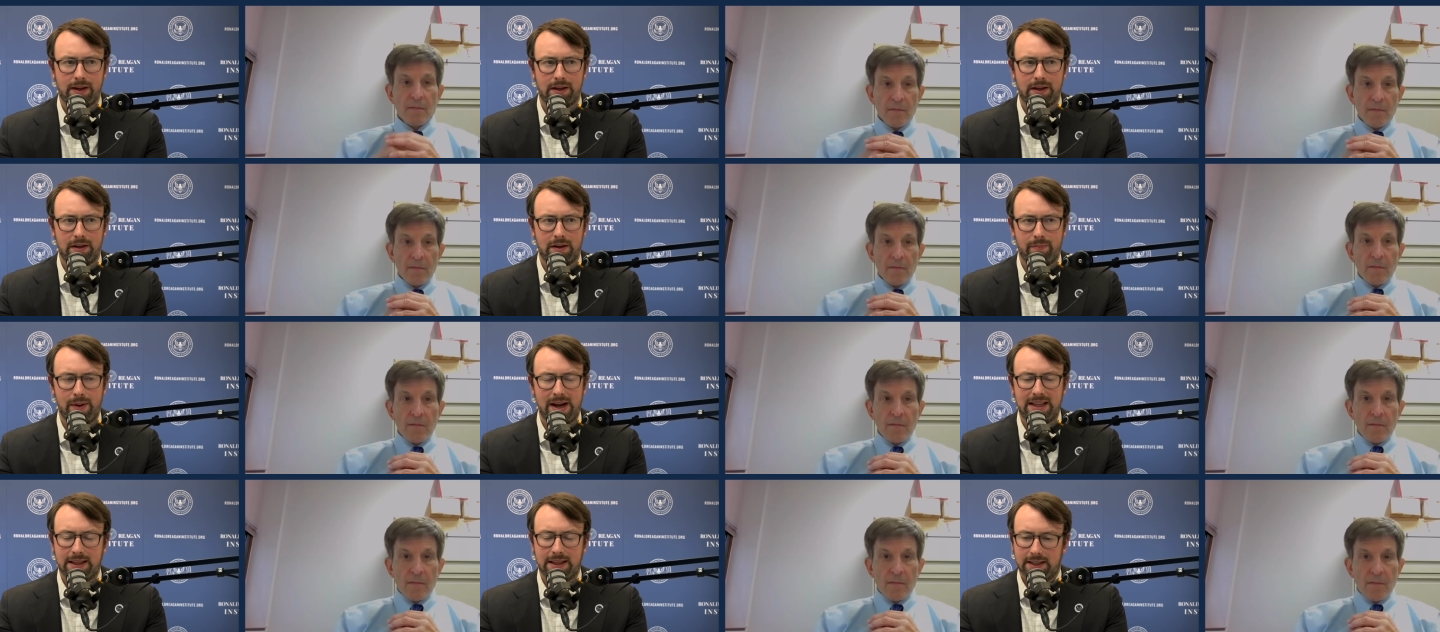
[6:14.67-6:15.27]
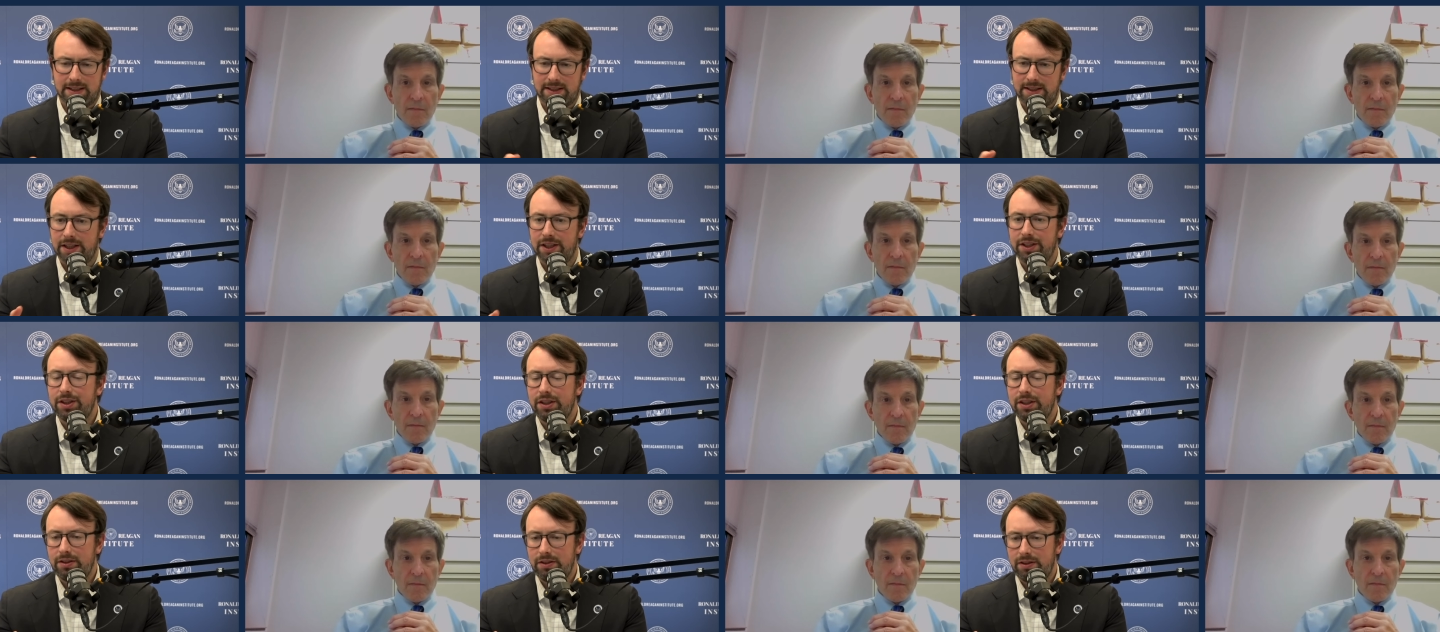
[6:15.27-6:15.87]
Speaker 1: make the
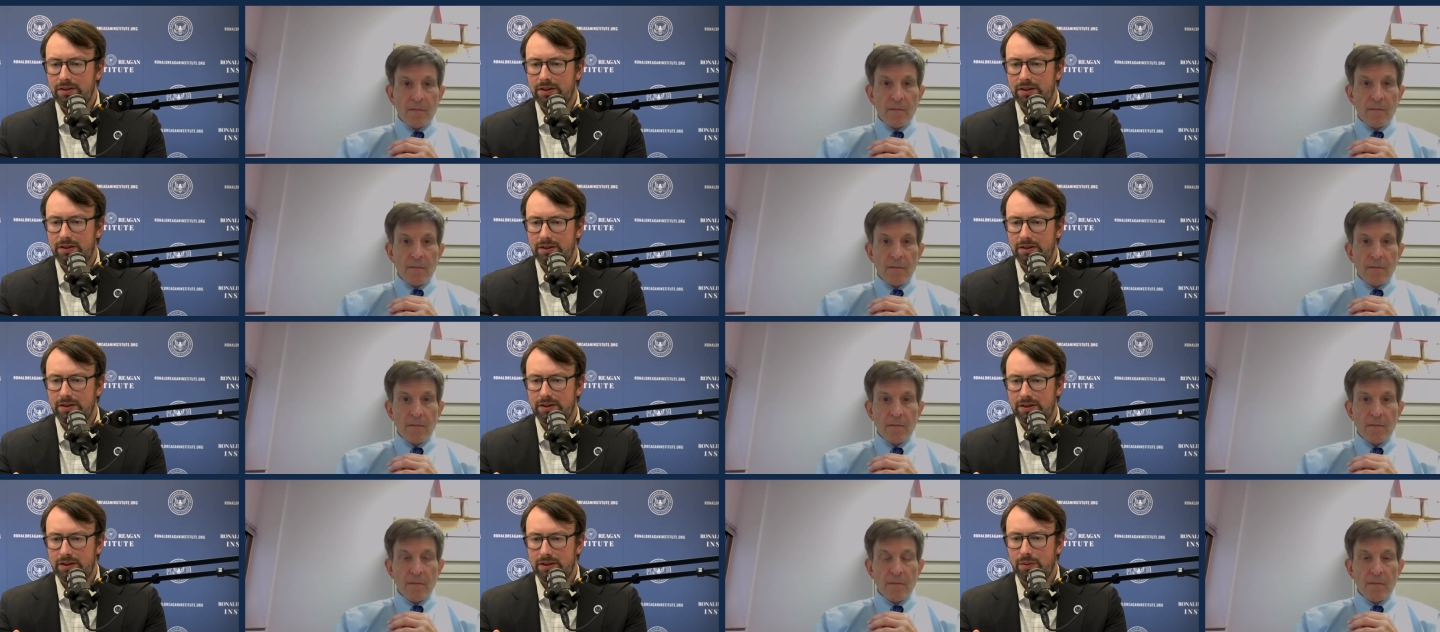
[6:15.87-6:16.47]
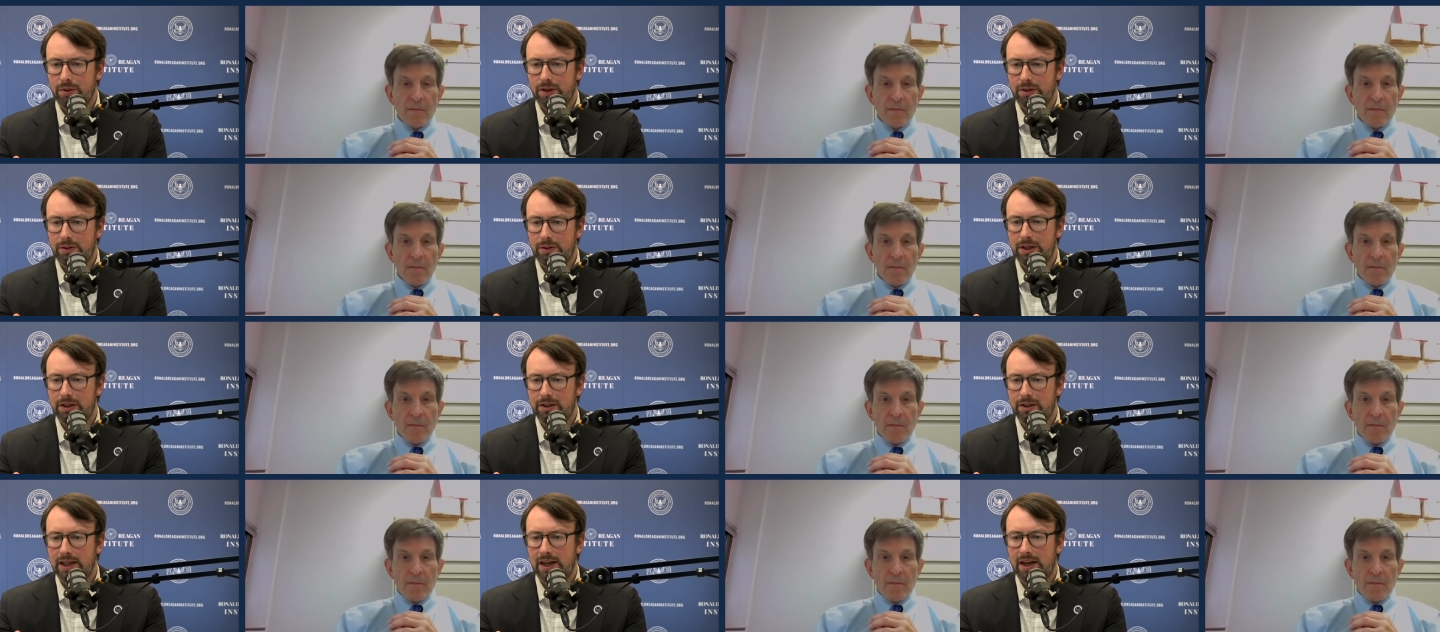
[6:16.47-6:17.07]
decision to work with
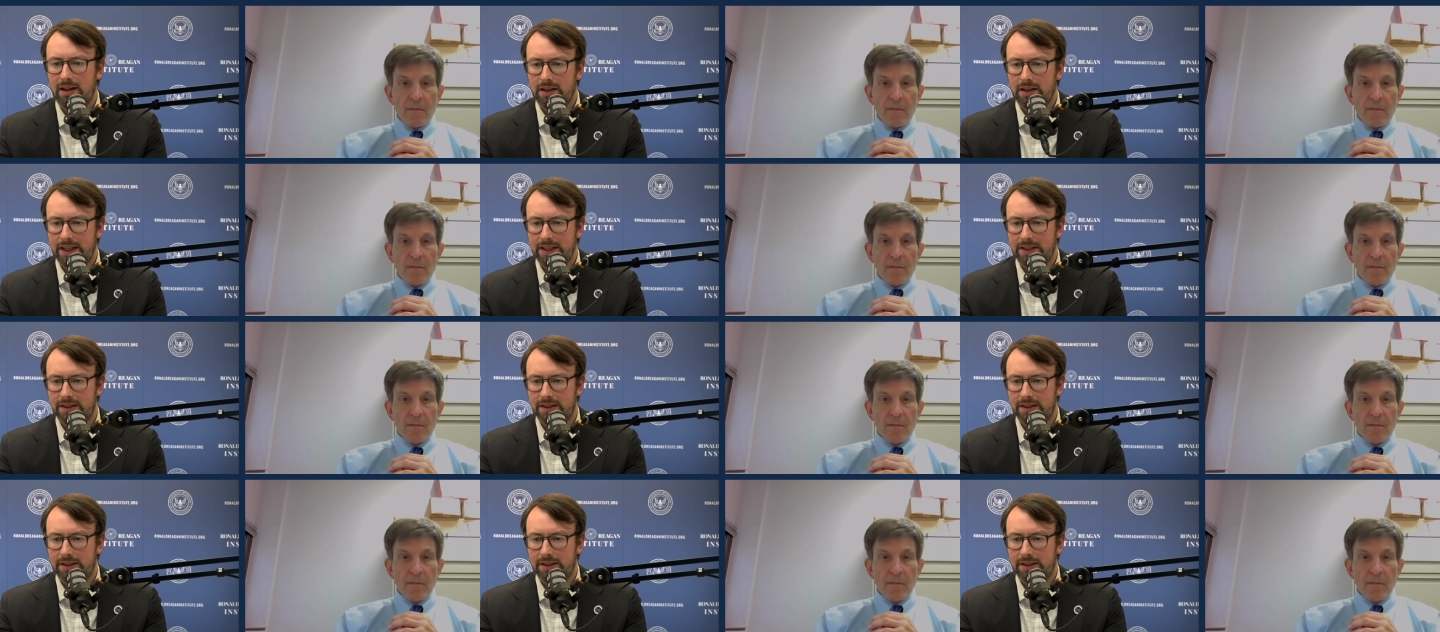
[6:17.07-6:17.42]
your colleague